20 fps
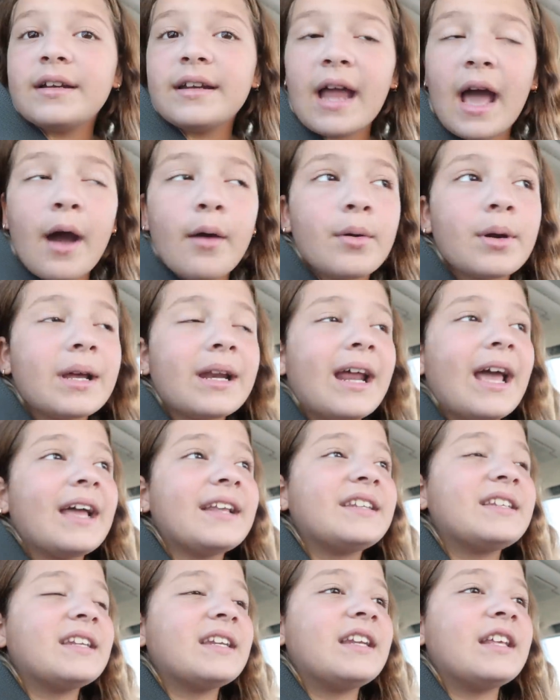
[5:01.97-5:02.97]
Now we're gonna
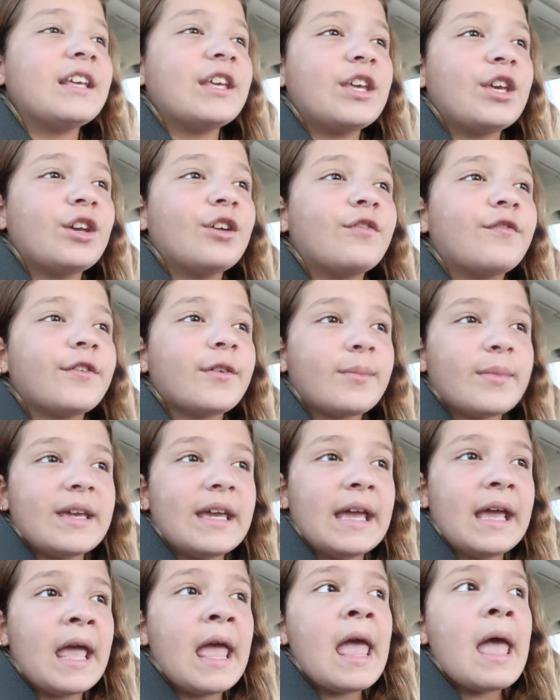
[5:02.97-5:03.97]
head to DQ for
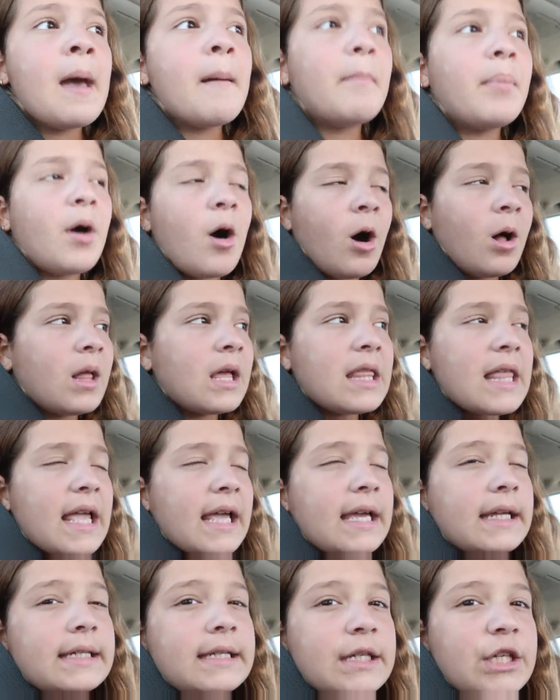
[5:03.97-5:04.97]
me. But all I
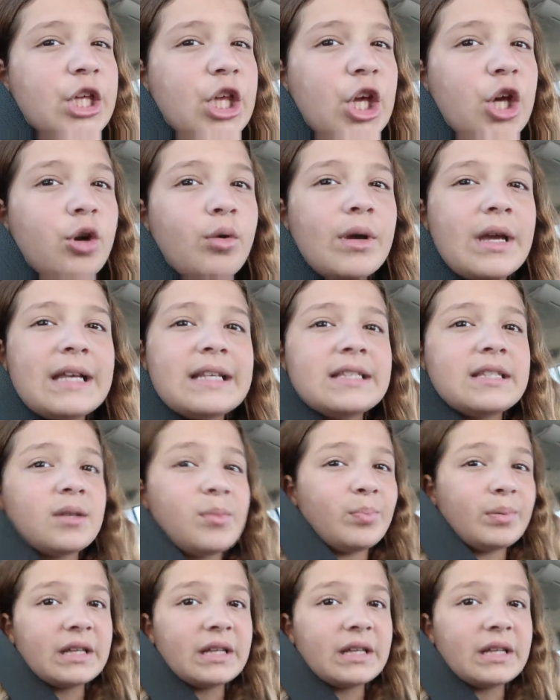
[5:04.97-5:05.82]
like at DQ is the